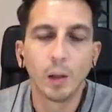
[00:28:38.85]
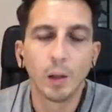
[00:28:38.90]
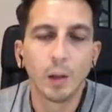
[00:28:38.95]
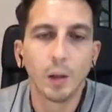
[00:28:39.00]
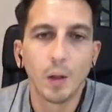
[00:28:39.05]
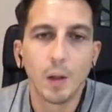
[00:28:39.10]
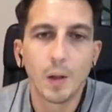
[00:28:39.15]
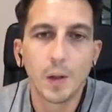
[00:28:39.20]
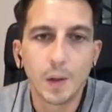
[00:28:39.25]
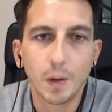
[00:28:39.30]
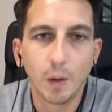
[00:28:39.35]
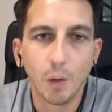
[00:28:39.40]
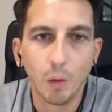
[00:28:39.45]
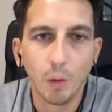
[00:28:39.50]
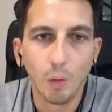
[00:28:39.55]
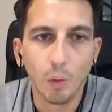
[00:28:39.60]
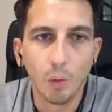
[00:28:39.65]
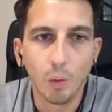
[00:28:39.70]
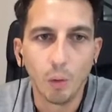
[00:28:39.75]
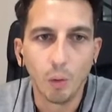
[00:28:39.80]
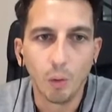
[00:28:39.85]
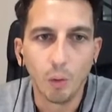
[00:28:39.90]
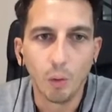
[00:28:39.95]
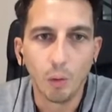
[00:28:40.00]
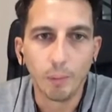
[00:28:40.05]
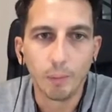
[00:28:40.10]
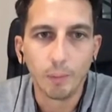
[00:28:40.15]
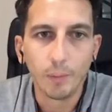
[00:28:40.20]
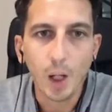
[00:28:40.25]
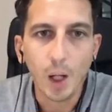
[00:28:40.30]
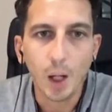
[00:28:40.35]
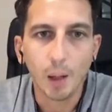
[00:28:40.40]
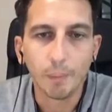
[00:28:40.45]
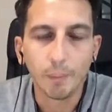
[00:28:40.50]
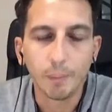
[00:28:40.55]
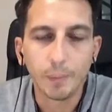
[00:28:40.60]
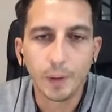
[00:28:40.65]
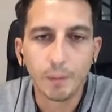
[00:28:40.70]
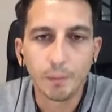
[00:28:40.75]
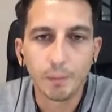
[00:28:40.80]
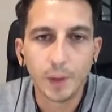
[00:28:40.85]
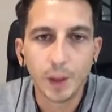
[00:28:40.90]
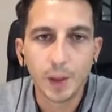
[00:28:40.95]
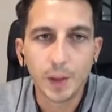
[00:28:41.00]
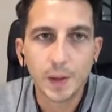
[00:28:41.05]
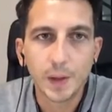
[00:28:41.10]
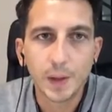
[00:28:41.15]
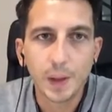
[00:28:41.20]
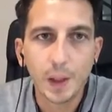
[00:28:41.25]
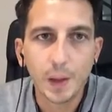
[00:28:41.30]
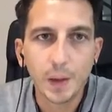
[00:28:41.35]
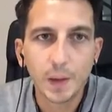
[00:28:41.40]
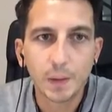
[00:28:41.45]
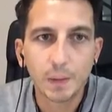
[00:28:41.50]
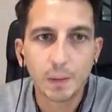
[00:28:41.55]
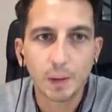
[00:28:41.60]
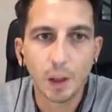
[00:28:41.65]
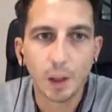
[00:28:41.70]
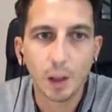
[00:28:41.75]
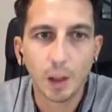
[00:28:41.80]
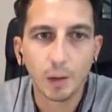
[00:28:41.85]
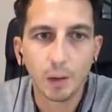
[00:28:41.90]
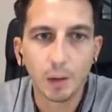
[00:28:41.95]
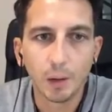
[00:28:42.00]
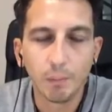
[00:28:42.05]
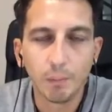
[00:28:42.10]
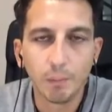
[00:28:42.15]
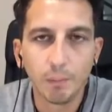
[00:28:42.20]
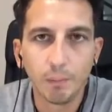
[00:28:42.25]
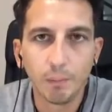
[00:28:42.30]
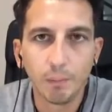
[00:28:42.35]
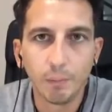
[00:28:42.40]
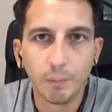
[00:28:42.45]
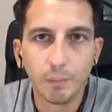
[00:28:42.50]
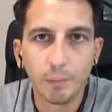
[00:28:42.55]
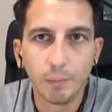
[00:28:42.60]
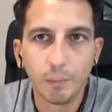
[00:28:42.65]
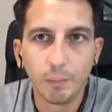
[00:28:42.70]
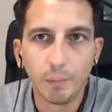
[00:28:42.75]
So yeah, that's it. And